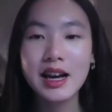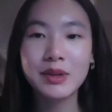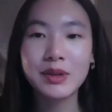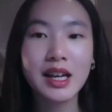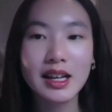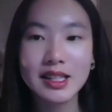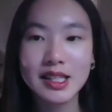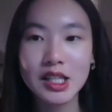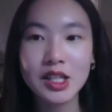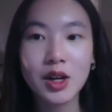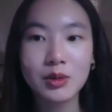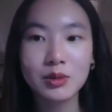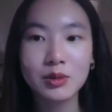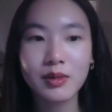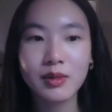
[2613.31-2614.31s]
Because,
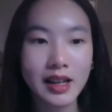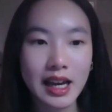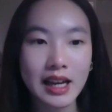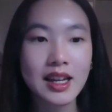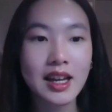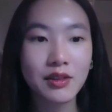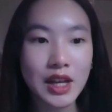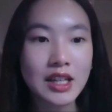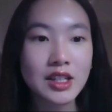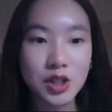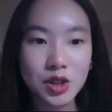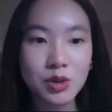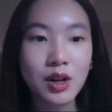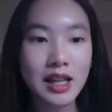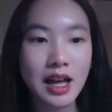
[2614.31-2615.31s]
again, if they
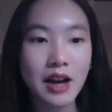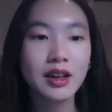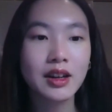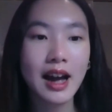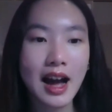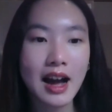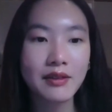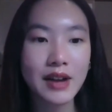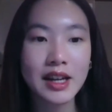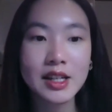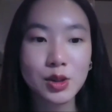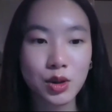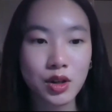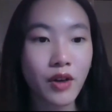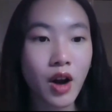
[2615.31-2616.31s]
do allow you to have any
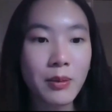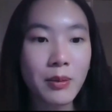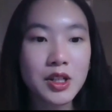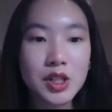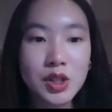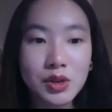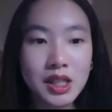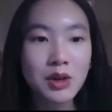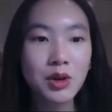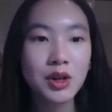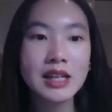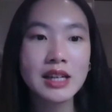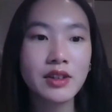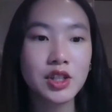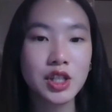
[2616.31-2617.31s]
sort of opportunity or
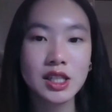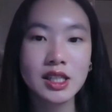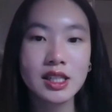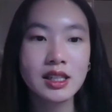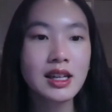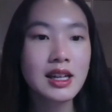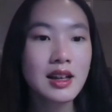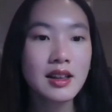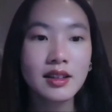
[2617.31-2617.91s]
even just to